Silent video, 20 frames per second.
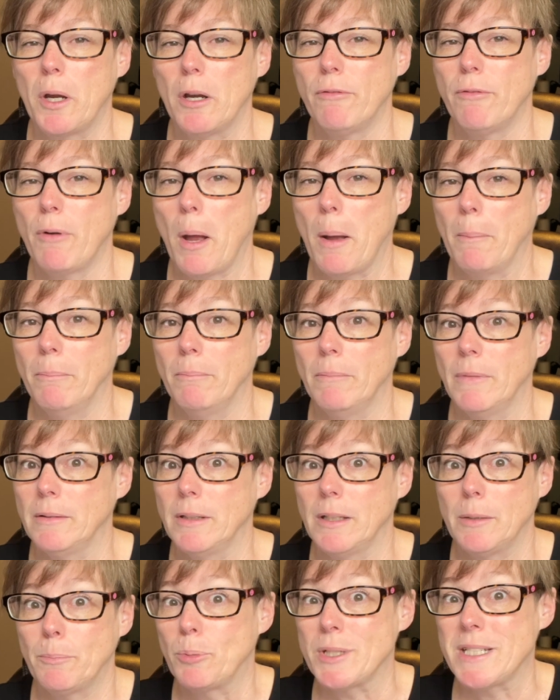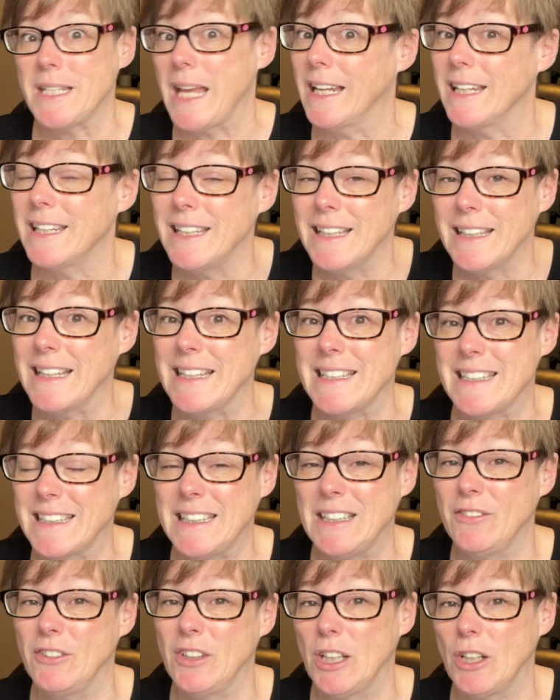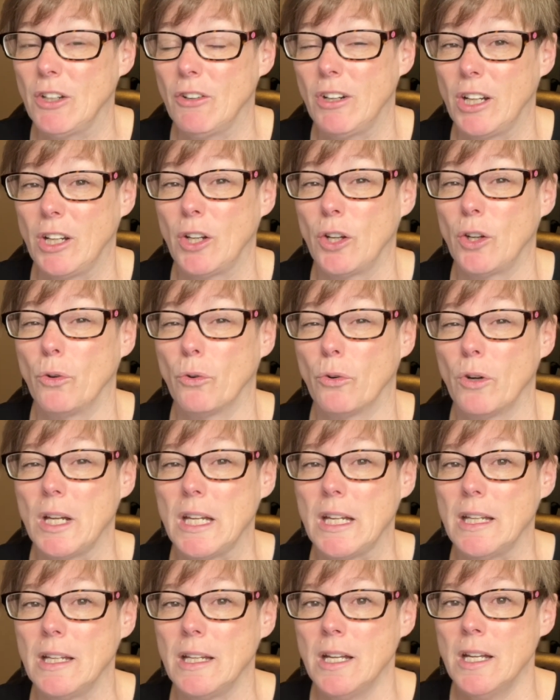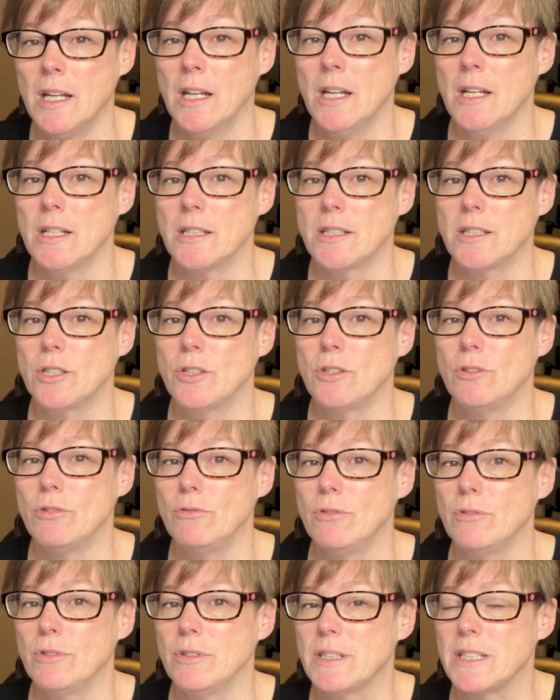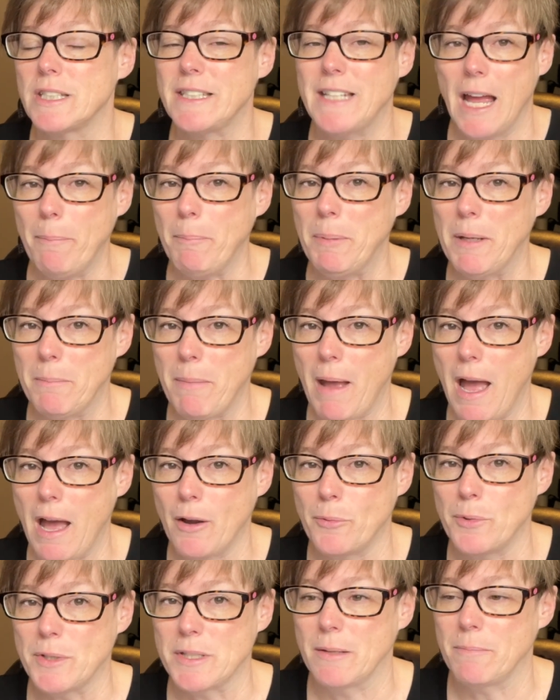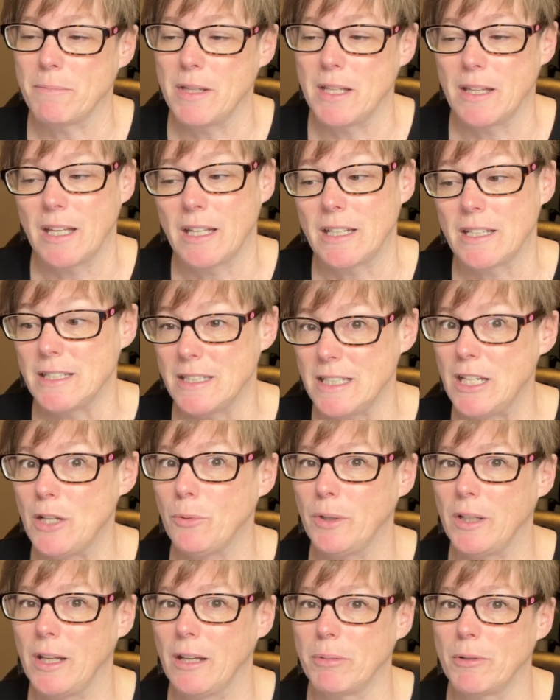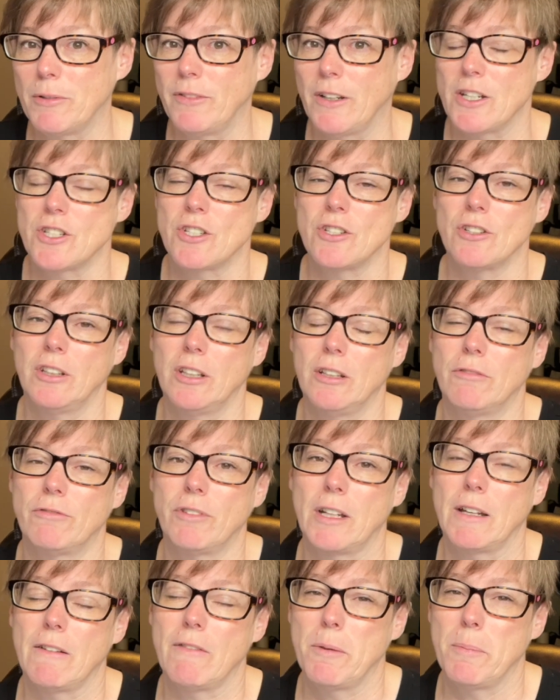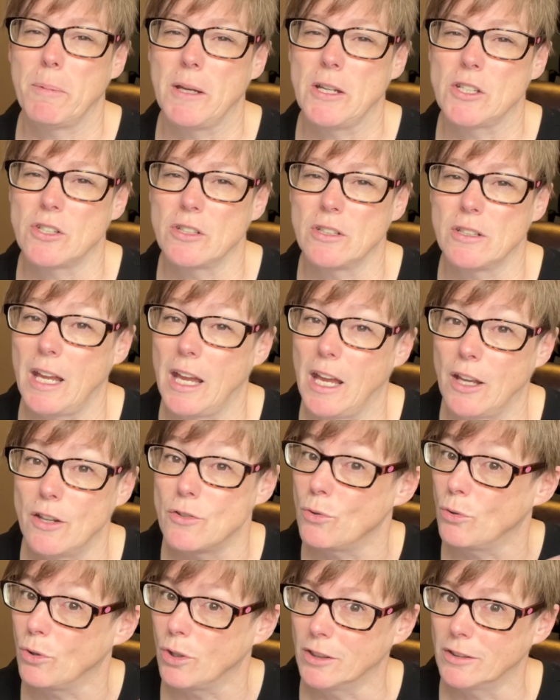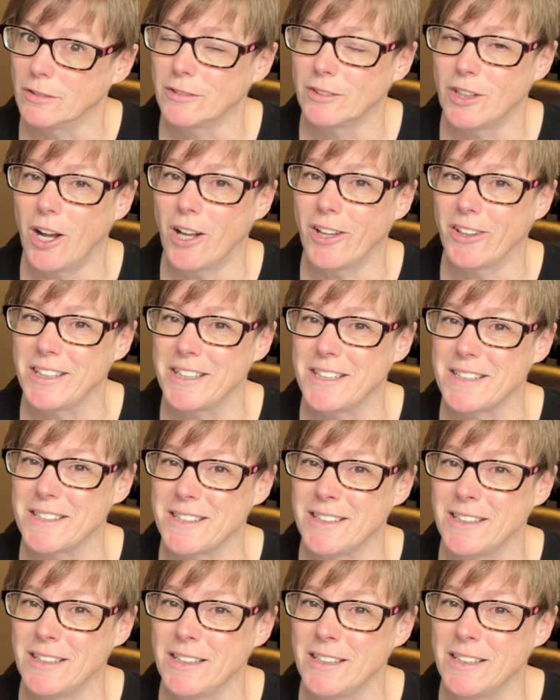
from pretending they didn't even hear it and ignoring it, to snapping back with something that is equally unprofessional in front of the patient and or colleagues.